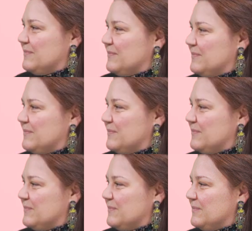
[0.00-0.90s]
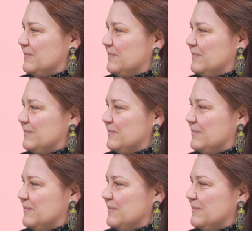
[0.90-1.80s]

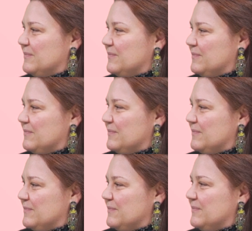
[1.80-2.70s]
(not speaking)